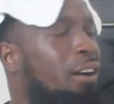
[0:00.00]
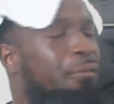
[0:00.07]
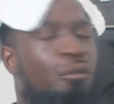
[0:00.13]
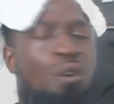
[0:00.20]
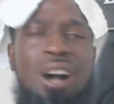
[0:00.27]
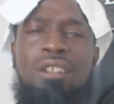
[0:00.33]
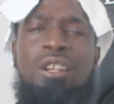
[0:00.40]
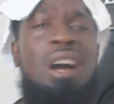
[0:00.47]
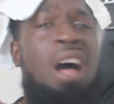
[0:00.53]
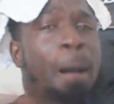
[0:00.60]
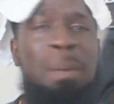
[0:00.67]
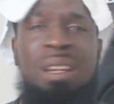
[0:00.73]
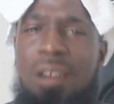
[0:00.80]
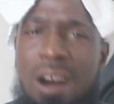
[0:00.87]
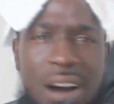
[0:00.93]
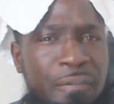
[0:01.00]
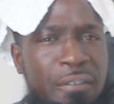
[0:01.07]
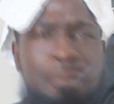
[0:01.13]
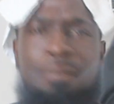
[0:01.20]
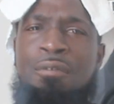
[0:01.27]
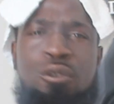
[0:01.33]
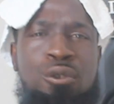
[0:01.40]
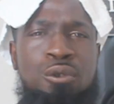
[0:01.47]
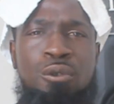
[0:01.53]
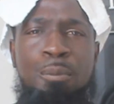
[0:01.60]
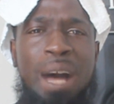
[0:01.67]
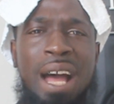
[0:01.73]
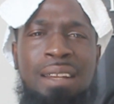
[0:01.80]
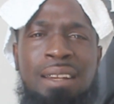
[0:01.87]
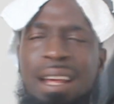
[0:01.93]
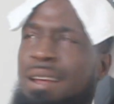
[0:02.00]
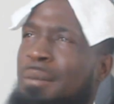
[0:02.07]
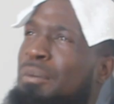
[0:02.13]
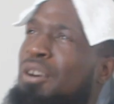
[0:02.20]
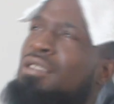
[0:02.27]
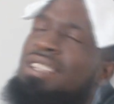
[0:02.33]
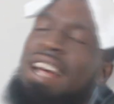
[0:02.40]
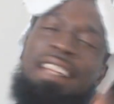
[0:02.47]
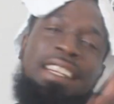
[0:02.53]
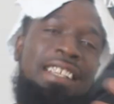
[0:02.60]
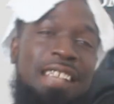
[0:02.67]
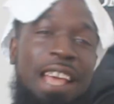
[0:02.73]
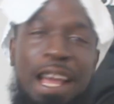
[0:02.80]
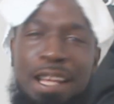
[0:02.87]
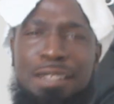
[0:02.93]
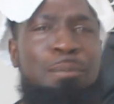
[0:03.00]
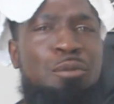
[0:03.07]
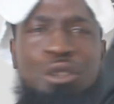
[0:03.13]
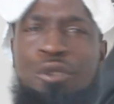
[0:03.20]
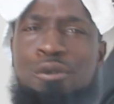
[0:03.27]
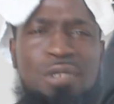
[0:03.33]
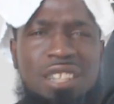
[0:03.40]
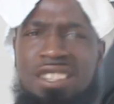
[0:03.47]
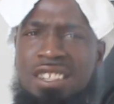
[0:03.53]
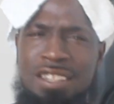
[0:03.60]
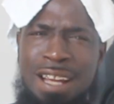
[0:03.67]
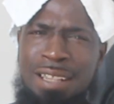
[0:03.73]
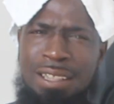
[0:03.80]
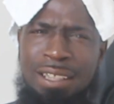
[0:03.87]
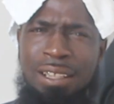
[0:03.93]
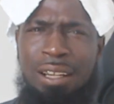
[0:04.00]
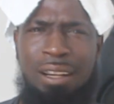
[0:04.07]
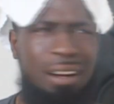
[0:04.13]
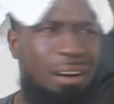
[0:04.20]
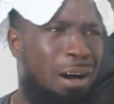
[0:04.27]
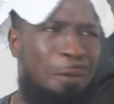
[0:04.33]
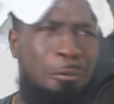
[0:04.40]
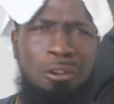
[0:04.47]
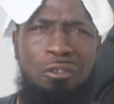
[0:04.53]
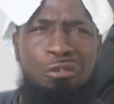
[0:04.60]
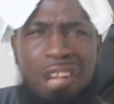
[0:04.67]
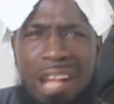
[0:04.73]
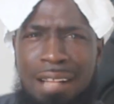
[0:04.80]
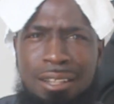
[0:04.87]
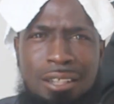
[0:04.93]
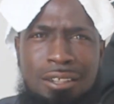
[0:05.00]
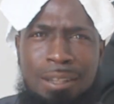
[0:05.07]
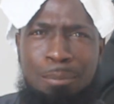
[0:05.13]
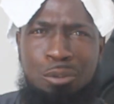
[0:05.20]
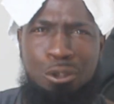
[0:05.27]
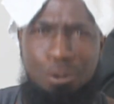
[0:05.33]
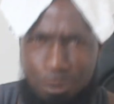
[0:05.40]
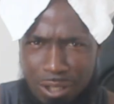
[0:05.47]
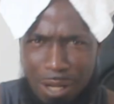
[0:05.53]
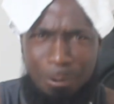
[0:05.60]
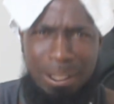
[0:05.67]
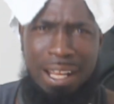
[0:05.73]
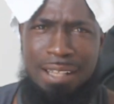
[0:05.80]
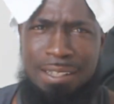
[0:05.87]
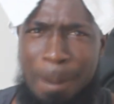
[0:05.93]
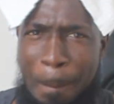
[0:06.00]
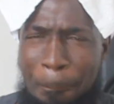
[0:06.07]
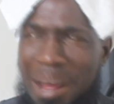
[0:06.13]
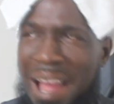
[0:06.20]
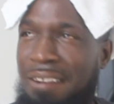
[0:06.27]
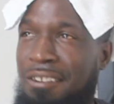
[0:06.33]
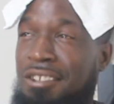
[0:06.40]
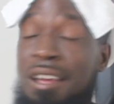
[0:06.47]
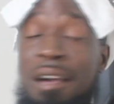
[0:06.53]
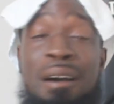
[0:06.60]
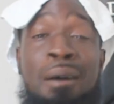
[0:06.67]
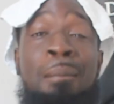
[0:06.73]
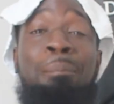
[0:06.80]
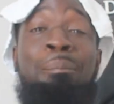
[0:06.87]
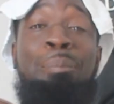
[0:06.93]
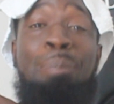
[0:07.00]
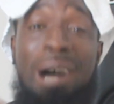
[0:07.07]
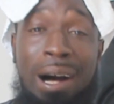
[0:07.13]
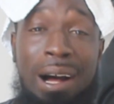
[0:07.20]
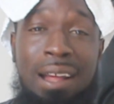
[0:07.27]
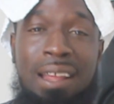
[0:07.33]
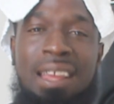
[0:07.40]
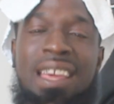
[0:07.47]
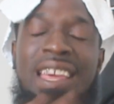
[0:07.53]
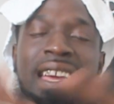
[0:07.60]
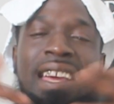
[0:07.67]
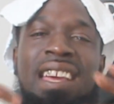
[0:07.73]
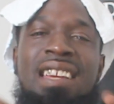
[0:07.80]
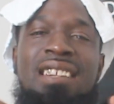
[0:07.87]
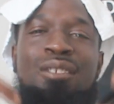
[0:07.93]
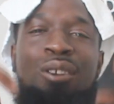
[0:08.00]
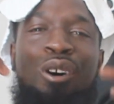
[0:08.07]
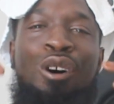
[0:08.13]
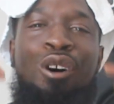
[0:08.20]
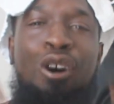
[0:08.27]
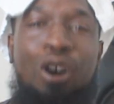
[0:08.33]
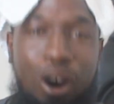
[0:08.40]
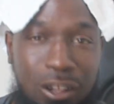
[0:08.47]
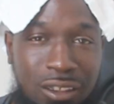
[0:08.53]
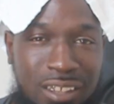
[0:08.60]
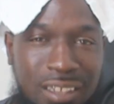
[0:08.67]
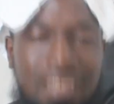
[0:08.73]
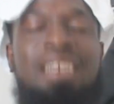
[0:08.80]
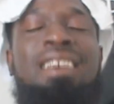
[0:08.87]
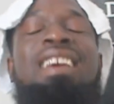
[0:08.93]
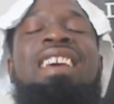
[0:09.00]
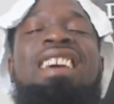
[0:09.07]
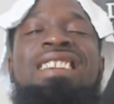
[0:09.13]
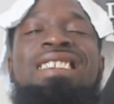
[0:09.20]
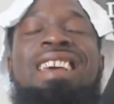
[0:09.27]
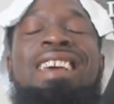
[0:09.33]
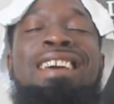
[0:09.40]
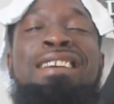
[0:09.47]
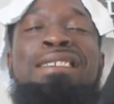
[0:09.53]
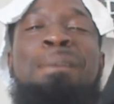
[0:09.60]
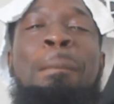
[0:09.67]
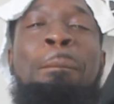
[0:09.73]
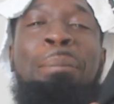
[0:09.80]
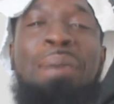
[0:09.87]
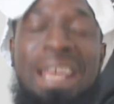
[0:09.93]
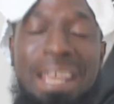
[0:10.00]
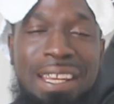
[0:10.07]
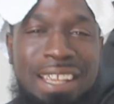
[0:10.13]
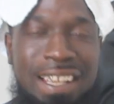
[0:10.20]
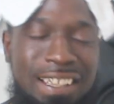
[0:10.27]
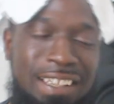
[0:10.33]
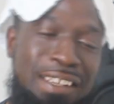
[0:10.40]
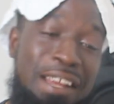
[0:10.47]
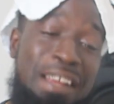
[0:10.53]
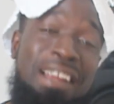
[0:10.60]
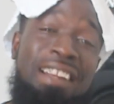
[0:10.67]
I thought I'm gonna come in the oven for you, man, because I need to hear some tunes. It's sunny. I wanna react to some tunes. I wanna hear some bangers. But it is hot. It is baking.